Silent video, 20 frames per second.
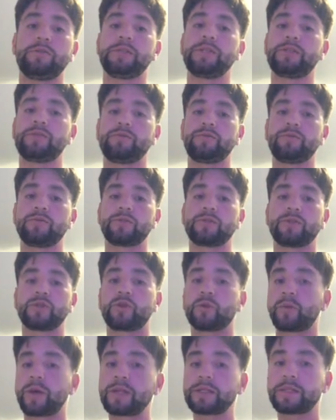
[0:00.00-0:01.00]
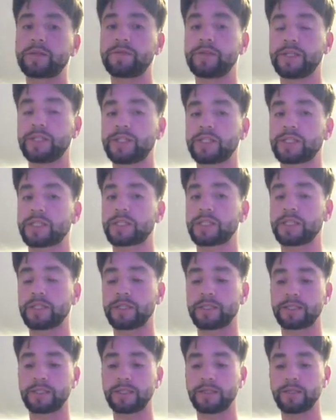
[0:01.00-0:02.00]
issues. The rest of it is just going to
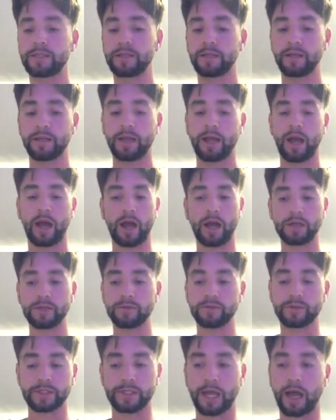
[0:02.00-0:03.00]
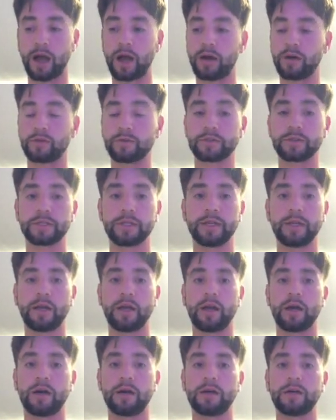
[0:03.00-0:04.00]
see how you sound,
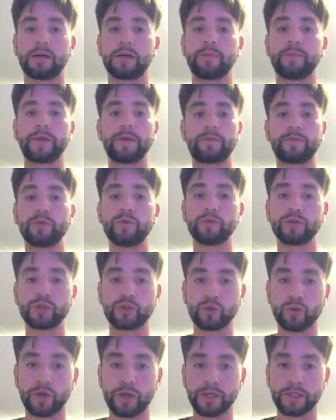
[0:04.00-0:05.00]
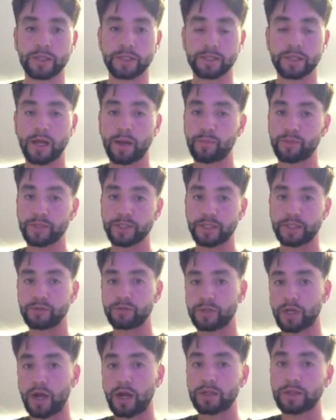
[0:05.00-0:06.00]
if you enjoyed the topics that you
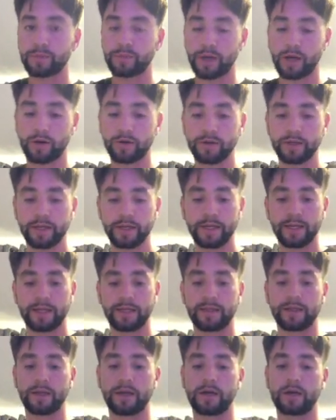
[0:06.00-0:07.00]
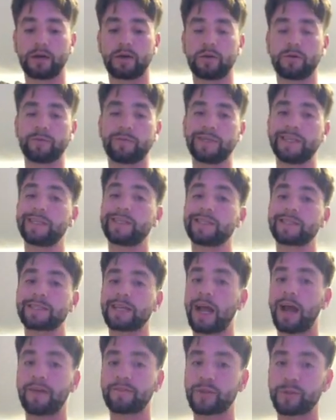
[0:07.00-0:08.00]
talked about. Now, it doesn't
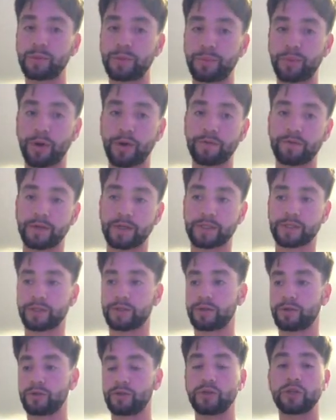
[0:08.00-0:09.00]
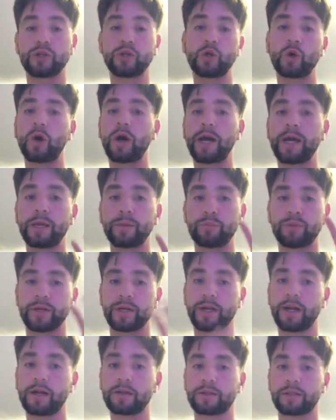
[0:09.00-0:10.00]
have to be perfect, so you can go ahead and put it
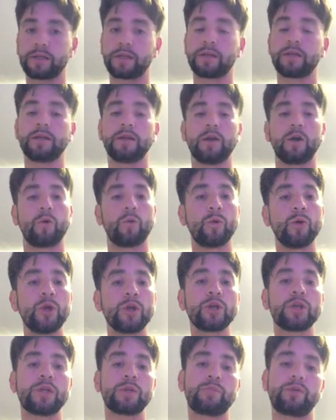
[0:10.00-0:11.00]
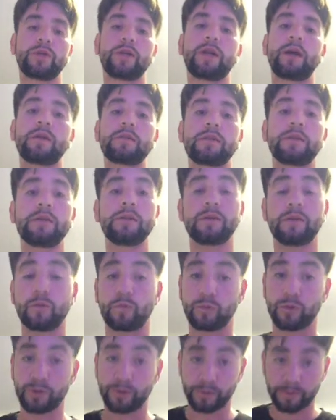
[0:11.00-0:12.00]
out there. Where are you going to put it out there?
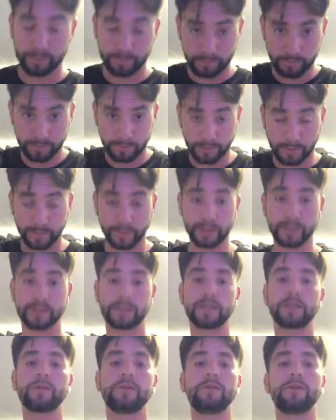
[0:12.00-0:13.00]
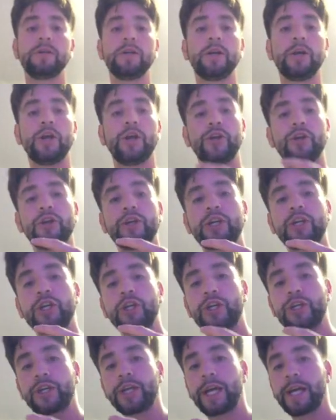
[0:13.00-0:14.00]
Well, I'm going to tell you. You're going to
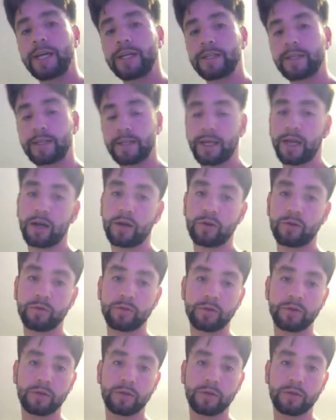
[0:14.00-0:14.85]
create an account